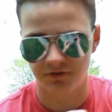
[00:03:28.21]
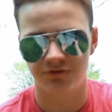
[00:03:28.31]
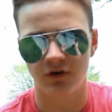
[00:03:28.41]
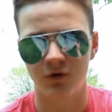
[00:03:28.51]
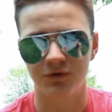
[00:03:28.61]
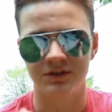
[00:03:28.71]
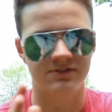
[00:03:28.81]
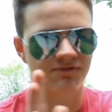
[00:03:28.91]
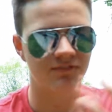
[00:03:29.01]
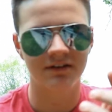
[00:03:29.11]
a phone
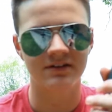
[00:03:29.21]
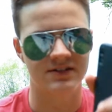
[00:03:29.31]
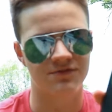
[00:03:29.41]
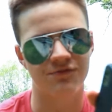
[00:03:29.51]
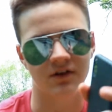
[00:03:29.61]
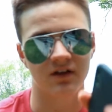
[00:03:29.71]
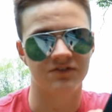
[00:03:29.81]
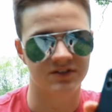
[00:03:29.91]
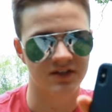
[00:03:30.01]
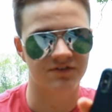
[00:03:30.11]
is very different
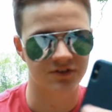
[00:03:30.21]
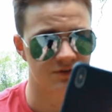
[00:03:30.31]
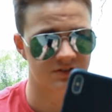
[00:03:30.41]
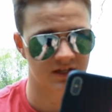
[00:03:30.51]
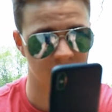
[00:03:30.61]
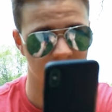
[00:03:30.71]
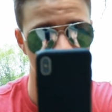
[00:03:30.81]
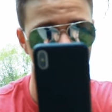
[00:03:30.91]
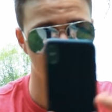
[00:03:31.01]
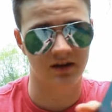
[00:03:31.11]
if you're used to taking them
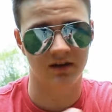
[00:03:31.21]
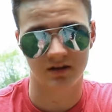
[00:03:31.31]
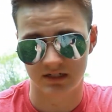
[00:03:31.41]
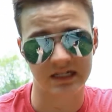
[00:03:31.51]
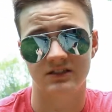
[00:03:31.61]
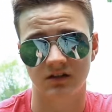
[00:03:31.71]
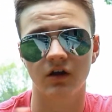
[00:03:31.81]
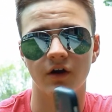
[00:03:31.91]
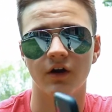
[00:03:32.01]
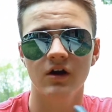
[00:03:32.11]
on a
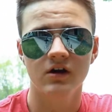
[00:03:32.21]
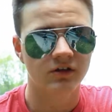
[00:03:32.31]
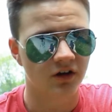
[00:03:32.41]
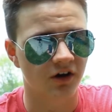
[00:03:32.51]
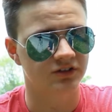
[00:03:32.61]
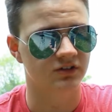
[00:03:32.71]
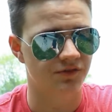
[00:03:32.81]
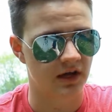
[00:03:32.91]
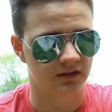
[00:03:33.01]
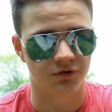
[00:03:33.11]
DSLR. Also, the
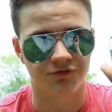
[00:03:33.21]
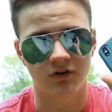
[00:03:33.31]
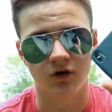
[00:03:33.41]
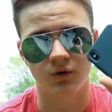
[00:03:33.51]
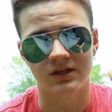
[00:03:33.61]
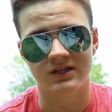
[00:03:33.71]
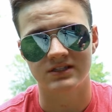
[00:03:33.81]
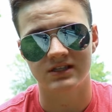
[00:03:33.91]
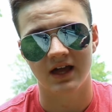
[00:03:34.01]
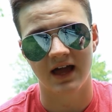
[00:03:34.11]
fact that your phone
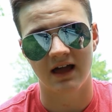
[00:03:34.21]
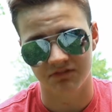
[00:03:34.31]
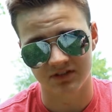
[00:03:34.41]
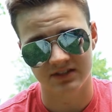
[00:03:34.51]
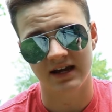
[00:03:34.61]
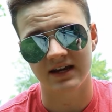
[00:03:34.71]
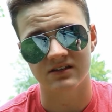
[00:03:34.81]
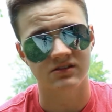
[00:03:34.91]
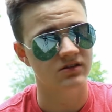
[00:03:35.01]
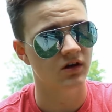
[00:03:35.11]
is half the
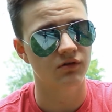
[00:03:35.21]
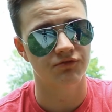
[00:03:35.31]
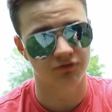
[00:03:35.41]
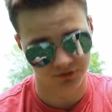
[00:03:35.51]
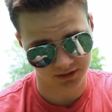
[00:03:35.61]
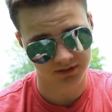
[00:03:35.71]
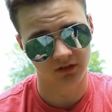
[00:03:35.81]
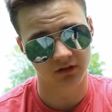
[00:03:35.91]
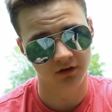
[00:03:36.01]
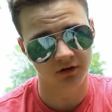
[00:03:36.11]
size of your
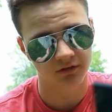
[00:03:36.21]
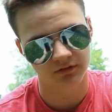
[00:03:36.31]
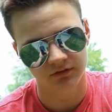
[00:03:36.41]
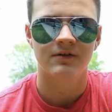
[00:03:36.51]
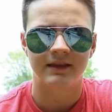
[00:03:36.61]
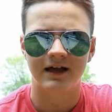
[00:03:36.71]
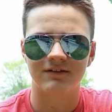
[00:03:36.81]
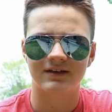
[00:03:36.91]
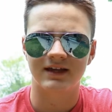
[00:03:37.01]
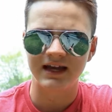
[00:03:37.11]
DSLR.
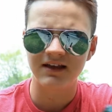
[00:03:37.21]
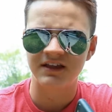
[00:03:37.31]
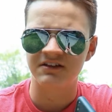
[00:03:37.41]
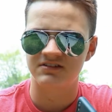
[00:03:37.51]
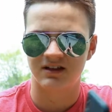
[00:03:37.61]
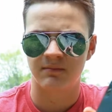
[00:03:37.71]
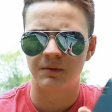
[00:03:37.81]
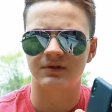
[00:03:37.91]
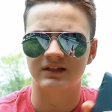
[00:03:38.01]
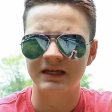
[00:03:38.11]
Now, it kind of takes you down
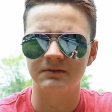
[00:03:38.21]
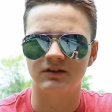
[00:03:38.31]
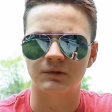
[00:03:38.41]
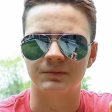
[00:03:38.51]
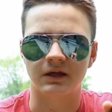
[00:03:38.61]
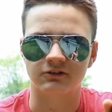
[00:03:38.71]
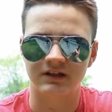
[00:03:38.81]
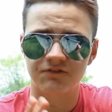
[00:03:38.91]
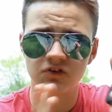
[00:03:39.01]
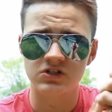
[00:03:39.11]
memory lane a little bit, because
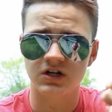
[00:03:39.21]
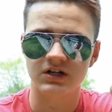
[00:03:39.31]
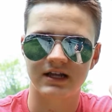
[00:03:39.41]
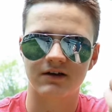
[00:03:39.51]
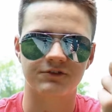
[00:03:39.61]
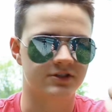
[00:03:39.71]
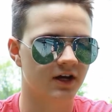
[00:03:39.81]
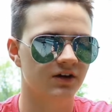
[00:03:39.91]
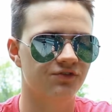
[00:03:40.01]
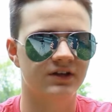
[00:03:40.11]
when I first started out
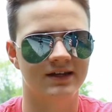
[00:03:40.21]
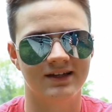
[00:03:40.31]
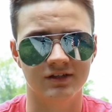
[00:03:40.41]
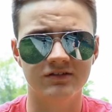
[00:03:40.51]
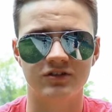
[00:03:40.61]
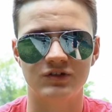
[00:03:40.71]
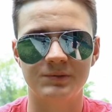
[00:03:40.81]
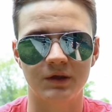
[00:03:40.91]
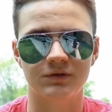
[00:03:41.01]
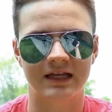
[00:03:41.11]
photography and YouTube,
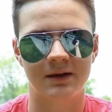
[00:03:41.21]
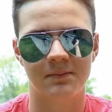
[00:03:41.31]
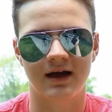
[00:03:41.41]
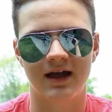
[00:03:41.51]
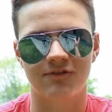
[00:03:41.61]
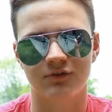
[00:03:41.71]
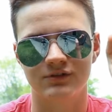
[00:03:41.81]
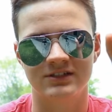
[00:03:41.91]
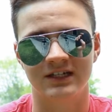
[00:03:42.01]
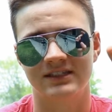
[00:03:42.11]
it was on my iPhone
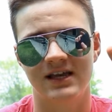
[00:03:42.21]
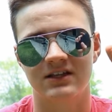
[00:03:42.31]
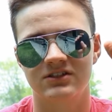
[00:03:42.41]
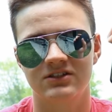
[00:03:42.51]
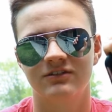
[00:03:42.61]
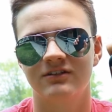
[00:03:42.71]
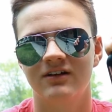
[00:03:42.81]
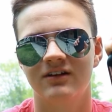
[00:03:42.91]
6S.